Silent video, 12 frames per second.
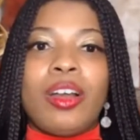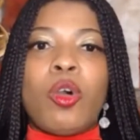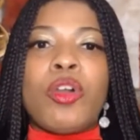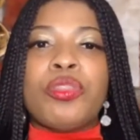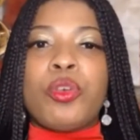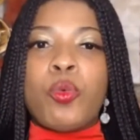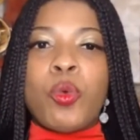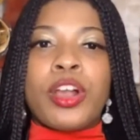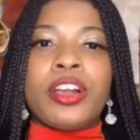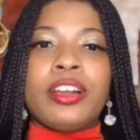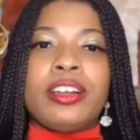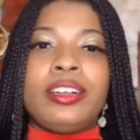on the
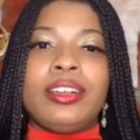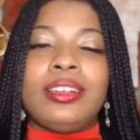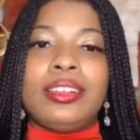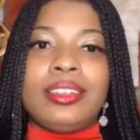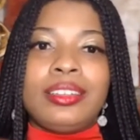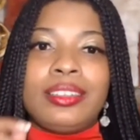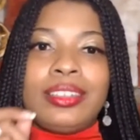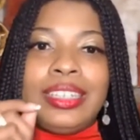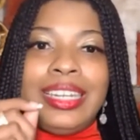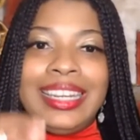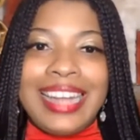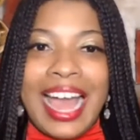word
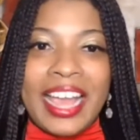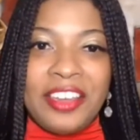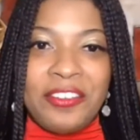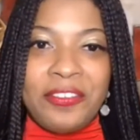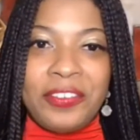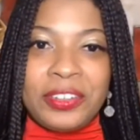life.